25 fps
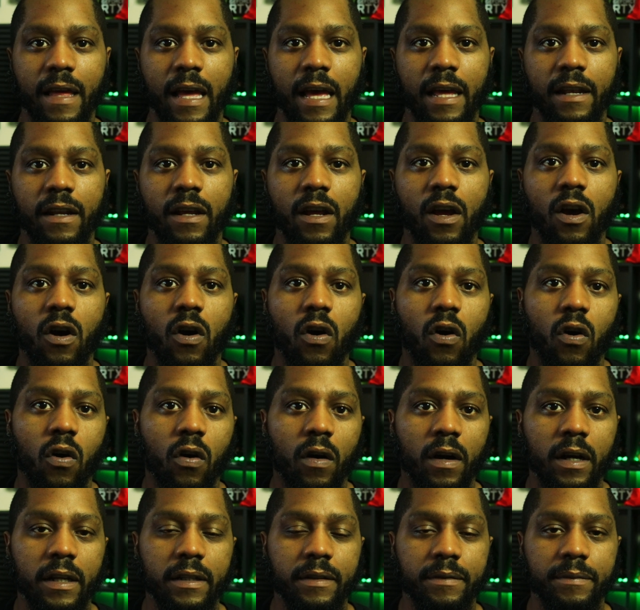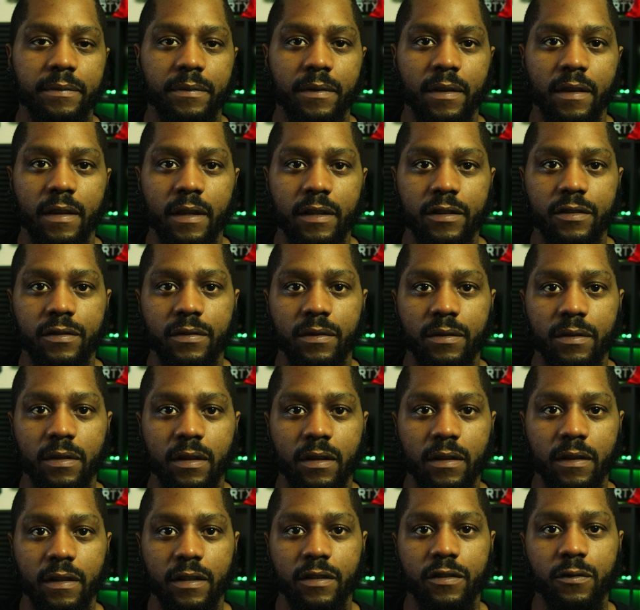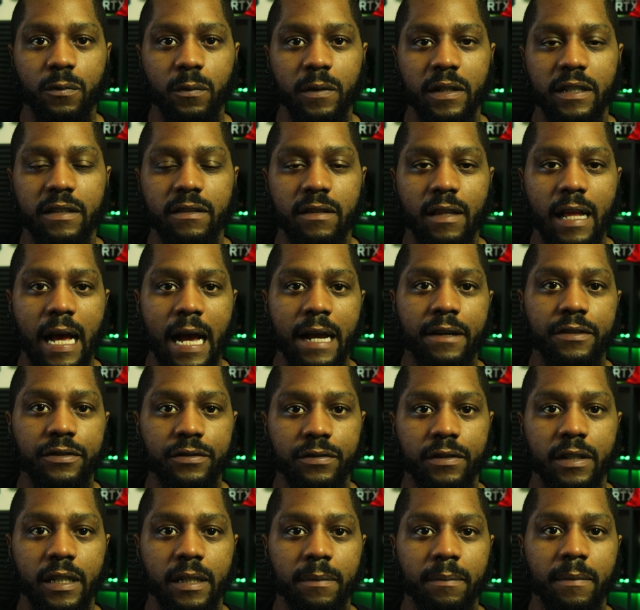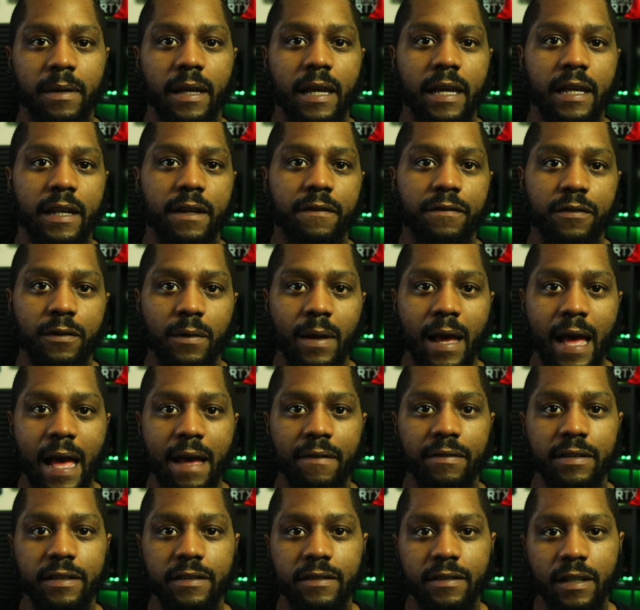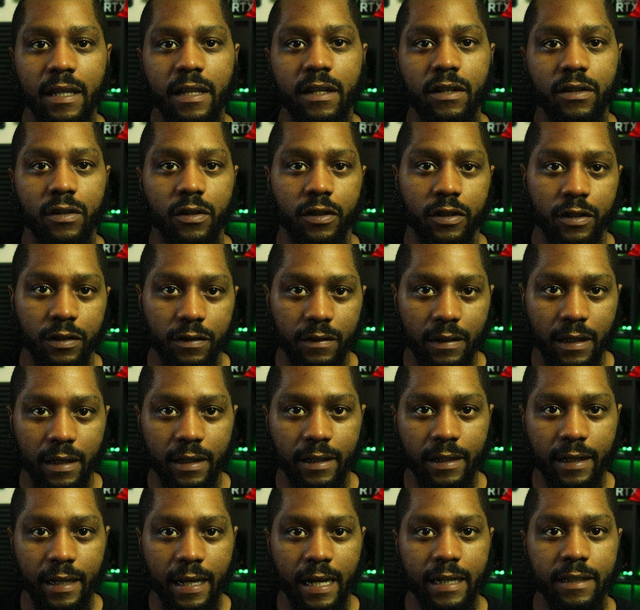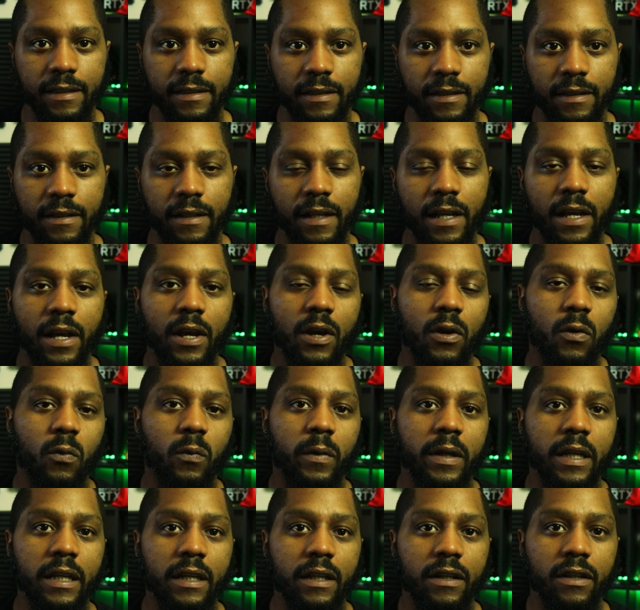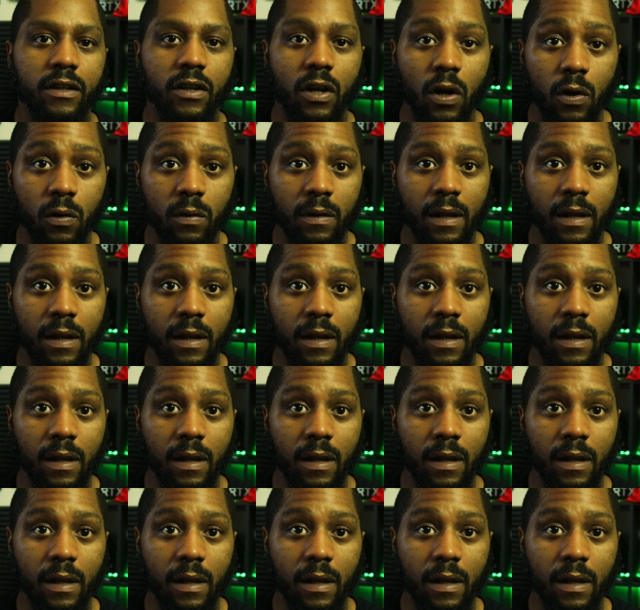that on this this week's live stream and if you haven't seen it or you didn't catch it, we go